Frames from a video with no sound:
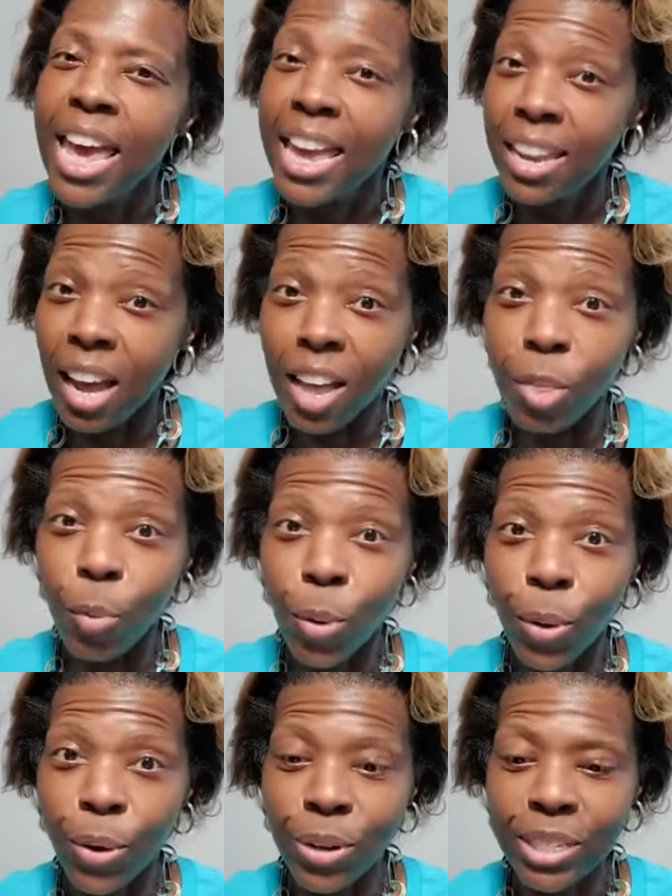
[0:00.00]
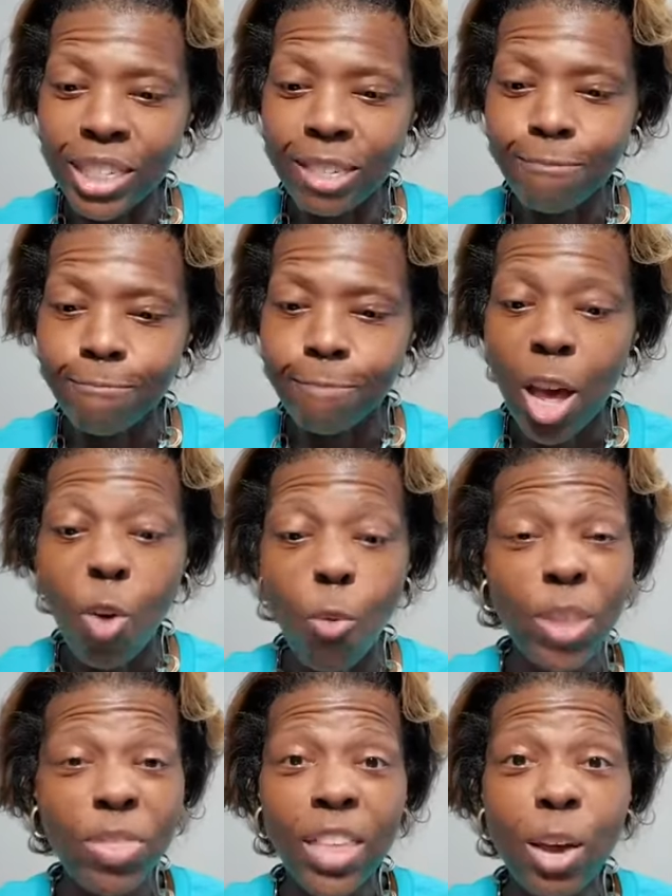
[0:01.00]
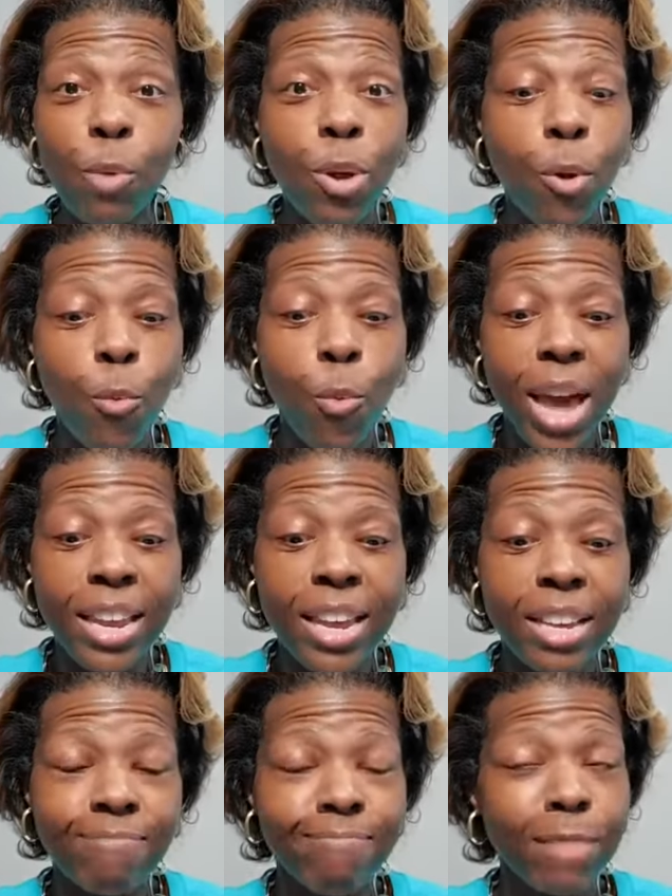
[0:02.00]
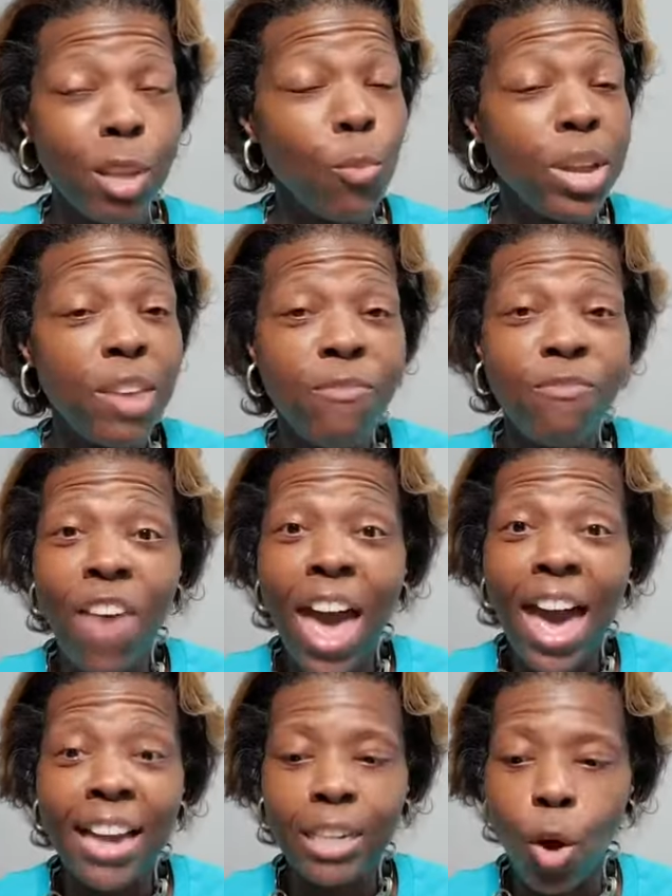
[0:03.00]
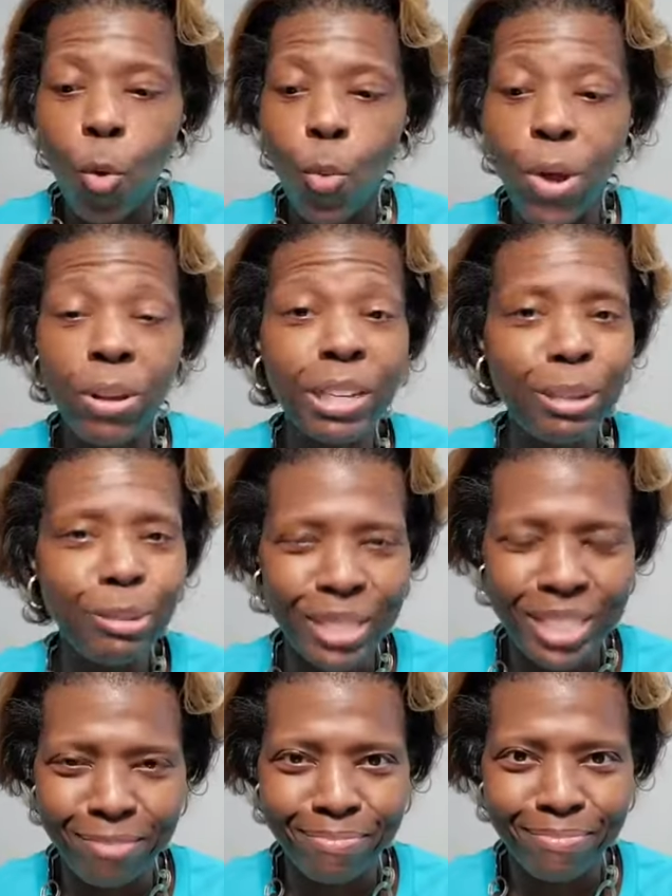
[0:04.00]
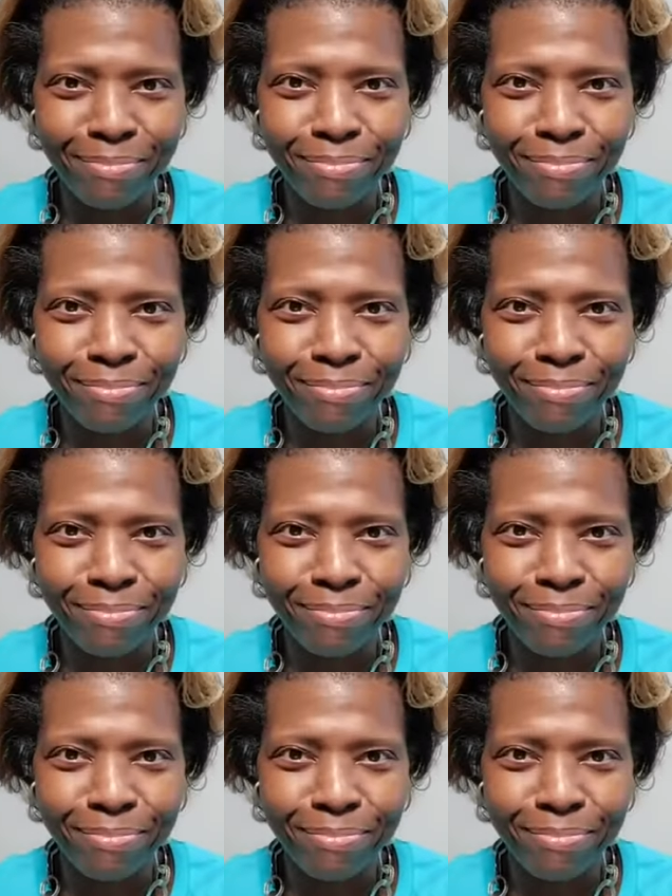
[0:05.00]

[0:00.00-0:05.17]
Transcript: In other words, we think we are winning when in fact we are losing.